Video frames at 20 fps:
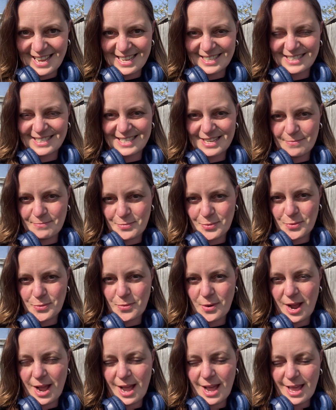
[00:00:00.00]
Simple
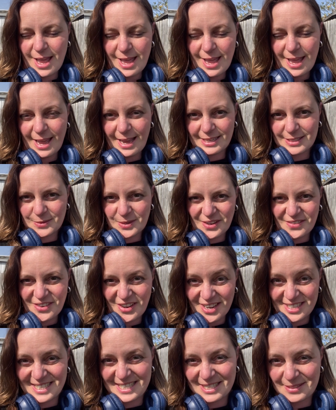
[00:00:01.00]
Housewife
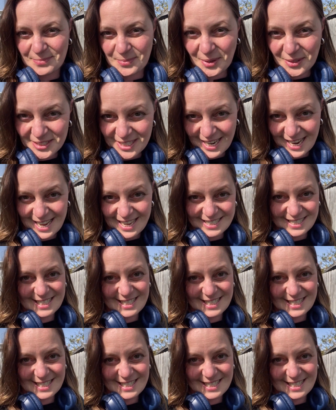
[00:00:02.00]
Ideas podcast.